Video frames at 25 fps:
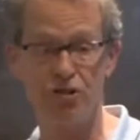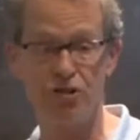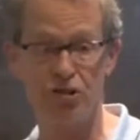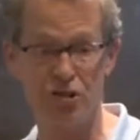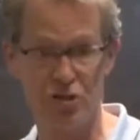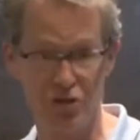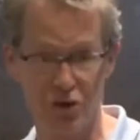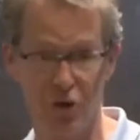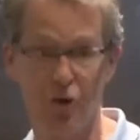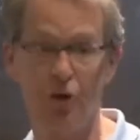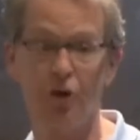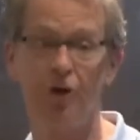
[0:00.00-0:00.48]

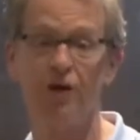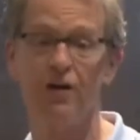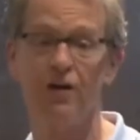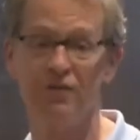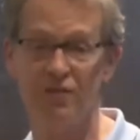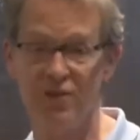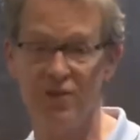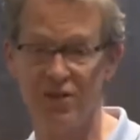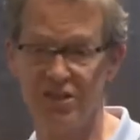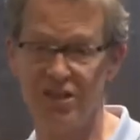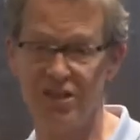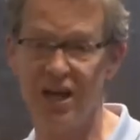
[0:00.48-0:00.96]
third of
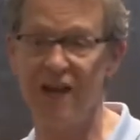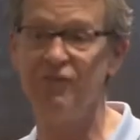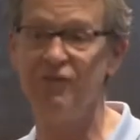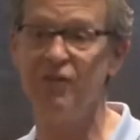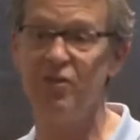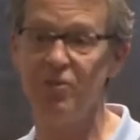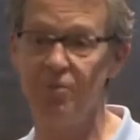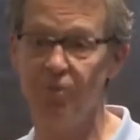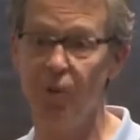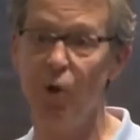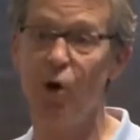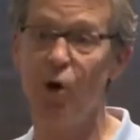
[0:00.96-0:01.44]
the
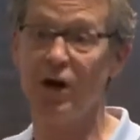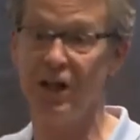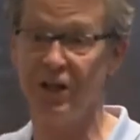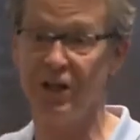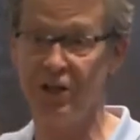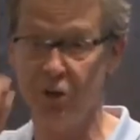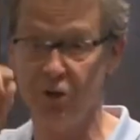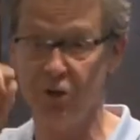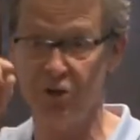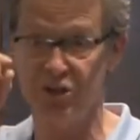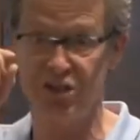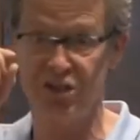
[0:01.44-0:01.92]
seventh book. And
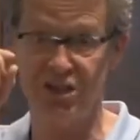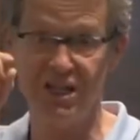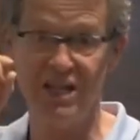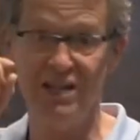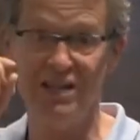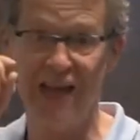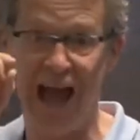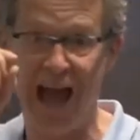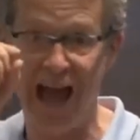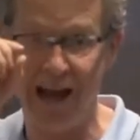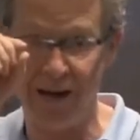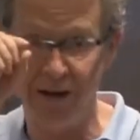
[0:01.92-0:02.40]
you'll see
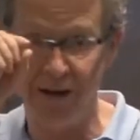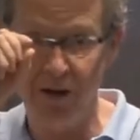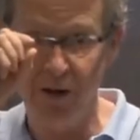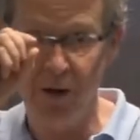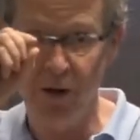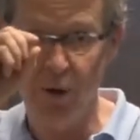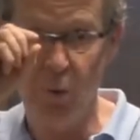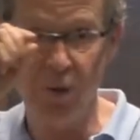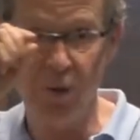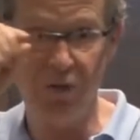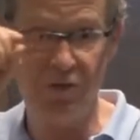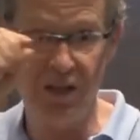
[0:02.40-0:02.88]
that
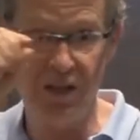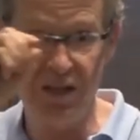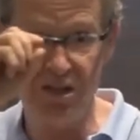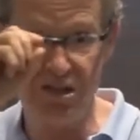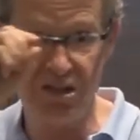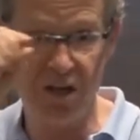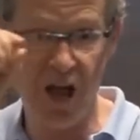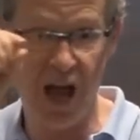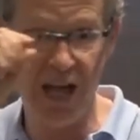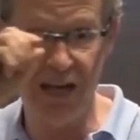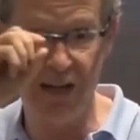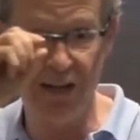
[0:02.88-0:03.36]
with these
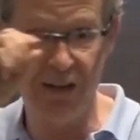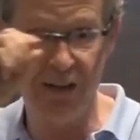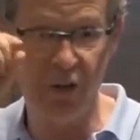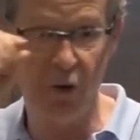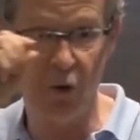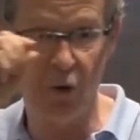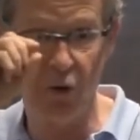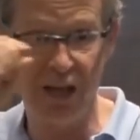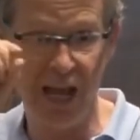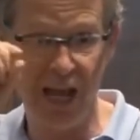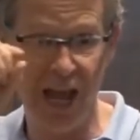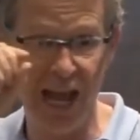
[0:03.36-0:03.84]
tiny little
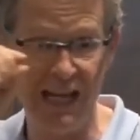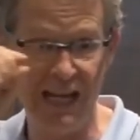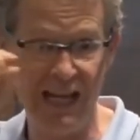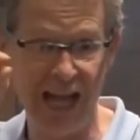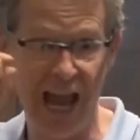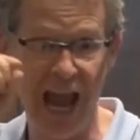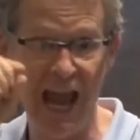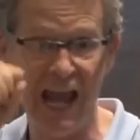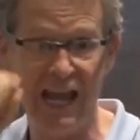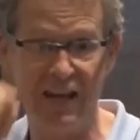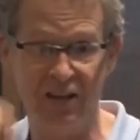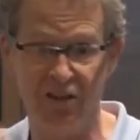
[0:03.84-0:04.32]

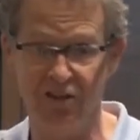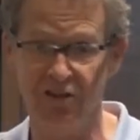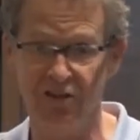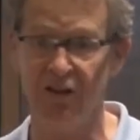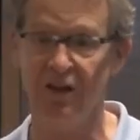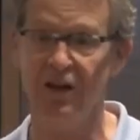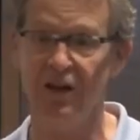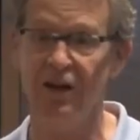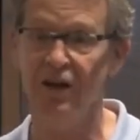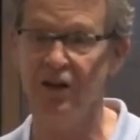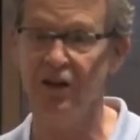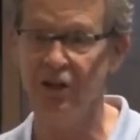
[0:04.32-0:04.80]
KKs
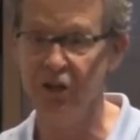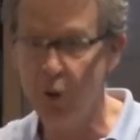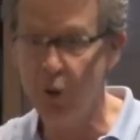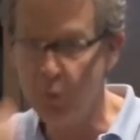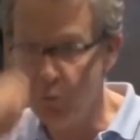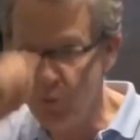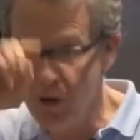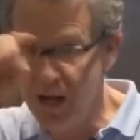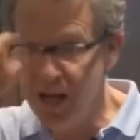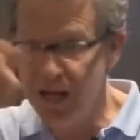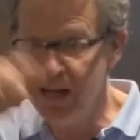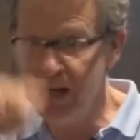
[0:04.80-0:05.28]
you'll
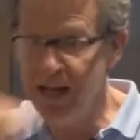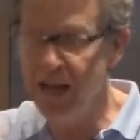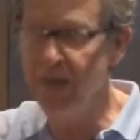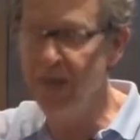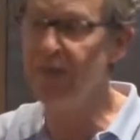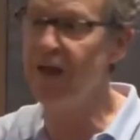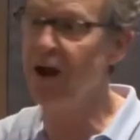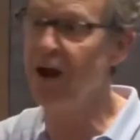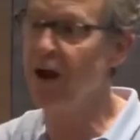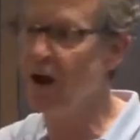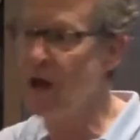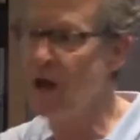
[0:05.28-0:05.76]
read in
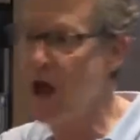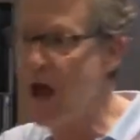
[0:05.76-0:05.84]
there. I